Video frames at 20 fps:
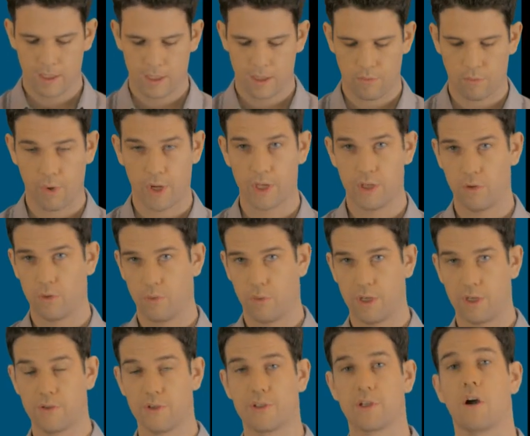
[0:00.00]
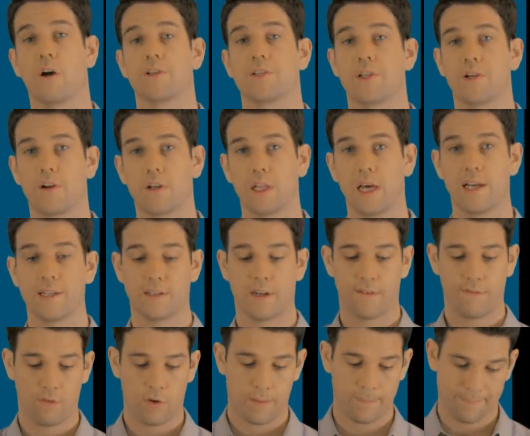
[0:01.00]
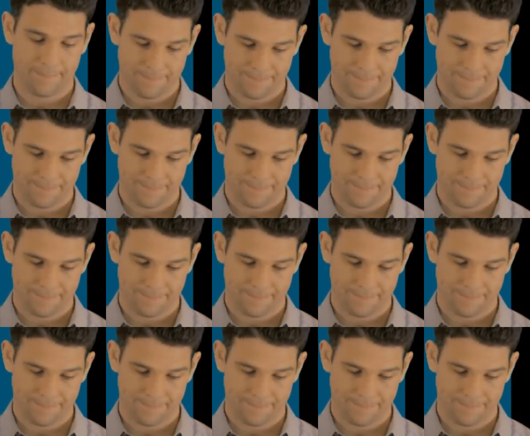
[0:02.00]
when you just call serialize on a form.